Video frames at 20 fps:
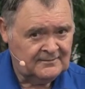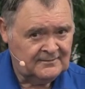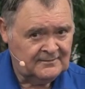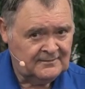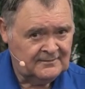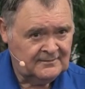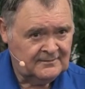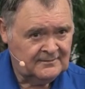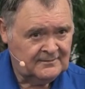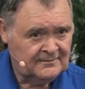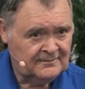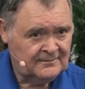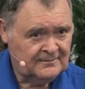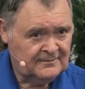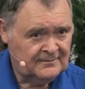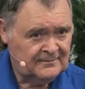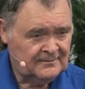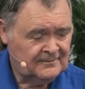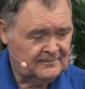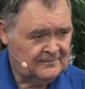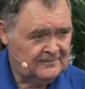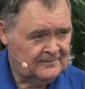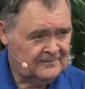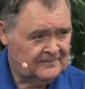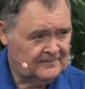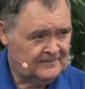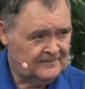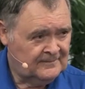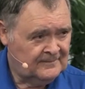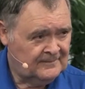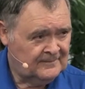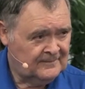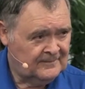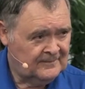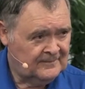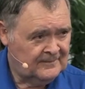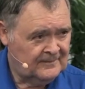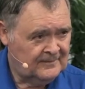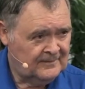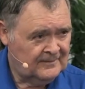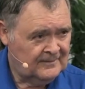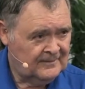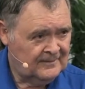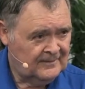(no one is talking)